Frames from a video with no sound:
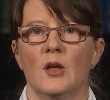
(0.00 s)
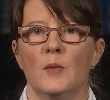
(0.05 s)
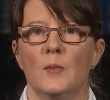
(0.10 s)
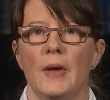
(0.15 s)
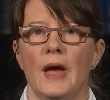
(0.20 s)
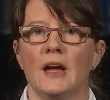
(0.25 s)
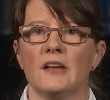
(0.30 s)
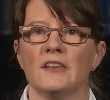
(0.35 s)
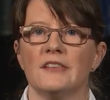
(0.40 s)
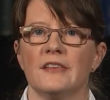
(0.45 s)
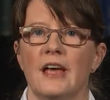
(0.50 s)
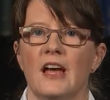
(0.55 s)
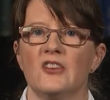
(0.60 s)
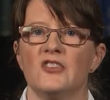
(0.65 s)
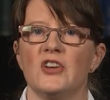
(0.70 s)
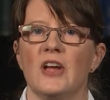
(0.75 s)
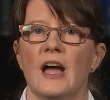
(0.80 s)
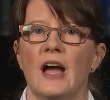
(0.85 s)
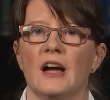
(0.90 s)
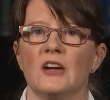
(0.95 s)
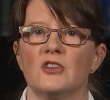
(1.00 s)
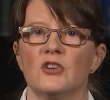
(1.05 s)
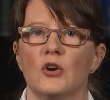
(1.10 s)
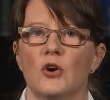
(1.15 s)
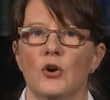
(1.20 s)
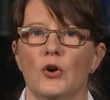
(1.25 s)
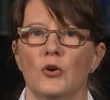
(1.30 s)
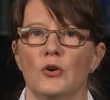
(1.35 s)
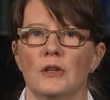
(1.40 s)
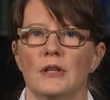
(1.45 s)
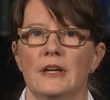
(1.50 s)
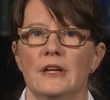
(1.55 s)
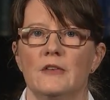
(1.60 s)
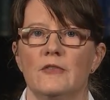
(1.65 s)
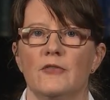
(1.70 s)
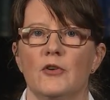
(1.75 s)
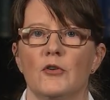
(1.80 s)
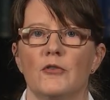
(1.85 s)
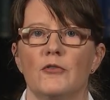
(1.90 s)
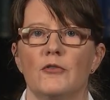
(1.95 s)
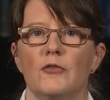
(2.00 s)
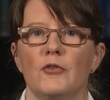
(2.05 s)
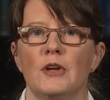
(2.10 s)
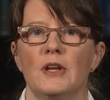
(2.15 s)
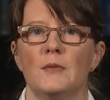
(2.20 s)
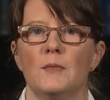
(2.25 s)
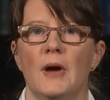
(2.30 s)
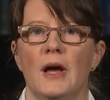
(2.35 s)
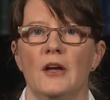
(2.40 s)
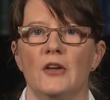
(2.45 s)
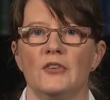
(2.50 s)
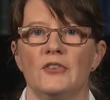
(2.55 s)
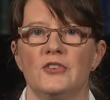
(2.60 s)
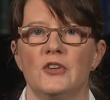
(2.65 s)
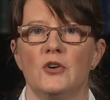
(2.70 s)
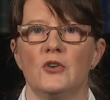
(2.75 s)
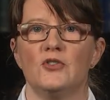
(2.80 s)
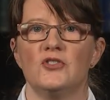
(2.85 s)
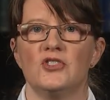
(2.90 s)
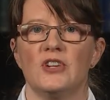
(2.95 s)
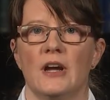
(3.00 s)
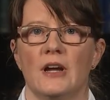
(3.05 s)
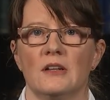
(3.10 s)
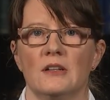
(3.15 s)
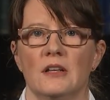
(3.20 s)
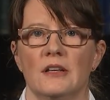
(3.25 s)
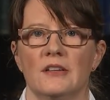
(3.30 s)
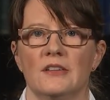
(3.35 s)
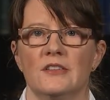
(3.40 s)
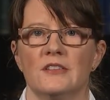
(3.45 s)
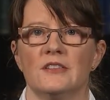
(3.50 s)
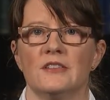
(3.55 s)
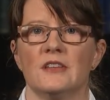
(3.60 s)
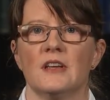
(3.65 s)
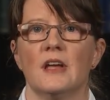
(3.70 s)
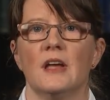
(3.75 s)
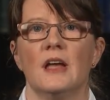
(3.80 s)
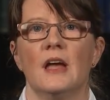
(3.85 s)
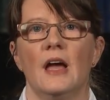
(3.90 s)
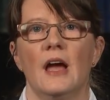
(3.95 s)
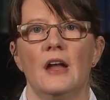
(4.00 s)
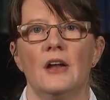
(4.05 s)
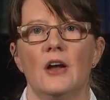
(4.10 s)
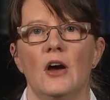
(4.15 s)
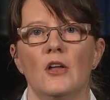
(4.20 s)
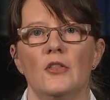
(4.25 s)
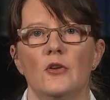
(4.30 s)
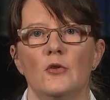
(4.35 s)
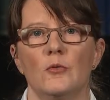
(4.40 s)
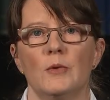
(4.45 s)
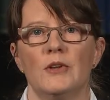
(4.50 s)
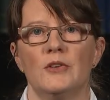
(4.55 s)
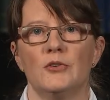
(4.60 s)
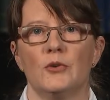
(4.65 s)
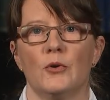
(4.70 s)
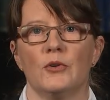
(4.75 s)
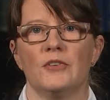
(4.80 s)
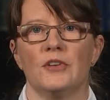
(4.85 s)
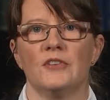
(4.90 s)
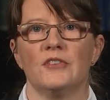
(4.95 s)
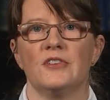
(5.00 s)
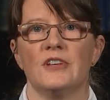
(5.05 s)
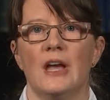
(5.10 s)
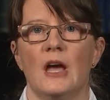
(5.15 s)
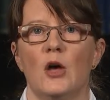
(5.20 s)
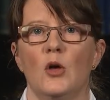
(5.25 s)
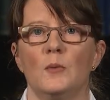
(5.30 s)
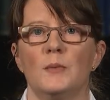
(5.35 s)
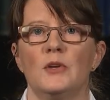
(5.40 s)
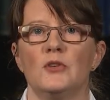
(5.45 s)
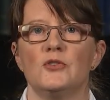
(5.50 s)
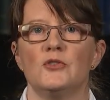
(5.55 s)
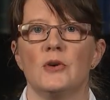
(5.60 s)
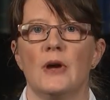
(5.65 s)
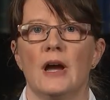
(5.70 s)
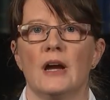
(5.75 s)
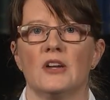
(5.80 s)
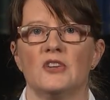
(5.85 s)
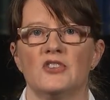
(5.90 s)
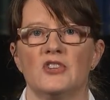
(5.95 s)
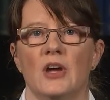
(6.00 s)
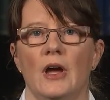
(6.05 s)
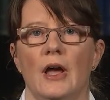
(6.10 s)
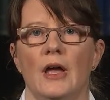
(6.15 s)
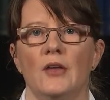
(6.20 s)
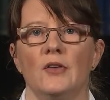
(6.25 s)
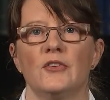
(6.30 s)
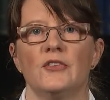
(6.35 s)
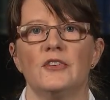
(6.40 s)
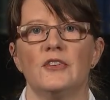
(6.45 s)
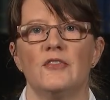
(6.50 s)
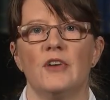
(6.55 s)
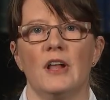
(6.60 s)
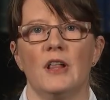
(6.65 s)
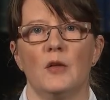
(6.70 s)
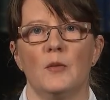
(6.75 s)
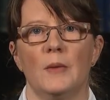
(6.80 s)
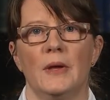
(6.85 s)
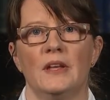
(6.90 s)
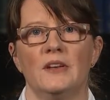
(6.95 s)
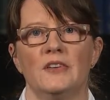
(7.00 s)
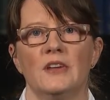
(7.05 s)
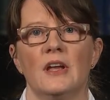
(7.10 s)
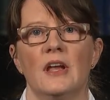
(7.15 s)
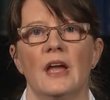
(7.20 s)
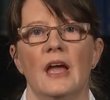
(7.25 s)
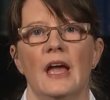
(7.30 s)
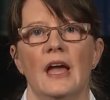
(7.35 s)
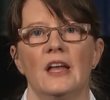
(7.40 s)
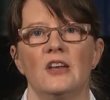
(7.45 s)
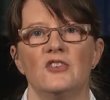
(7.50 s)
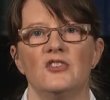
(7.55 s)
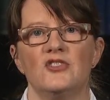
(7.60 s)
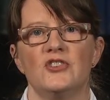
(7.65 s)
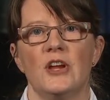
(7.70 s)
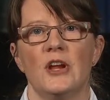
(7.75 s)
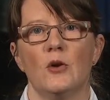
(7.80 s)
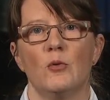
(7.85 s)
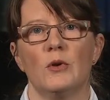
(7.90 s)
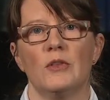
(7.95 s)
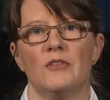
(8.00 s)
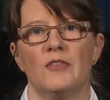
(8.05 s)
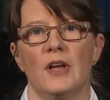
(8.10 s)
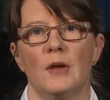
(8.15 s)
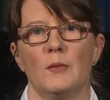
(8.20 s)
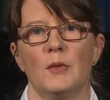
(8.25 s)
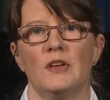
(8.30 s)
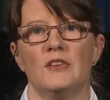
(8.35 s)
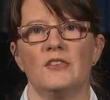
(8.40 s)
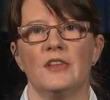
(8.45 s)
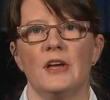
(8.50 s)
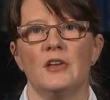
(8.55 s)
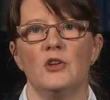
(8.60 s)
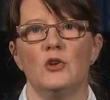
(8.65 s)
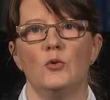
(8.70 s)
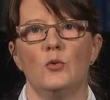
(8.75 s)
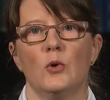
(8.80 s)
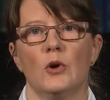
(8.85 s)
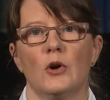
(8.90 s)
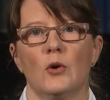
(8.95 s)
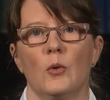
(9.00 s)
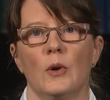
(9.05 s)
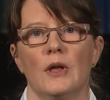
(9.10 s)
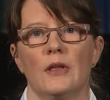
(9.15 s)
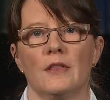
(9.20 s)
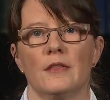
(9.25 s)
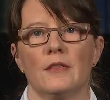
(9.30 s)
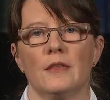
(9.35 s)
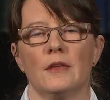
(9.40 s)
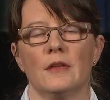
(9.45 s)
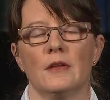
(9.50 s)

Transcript: backslash act early for free milestone checklists and other resources to help you track a child's development and share with families that you work with.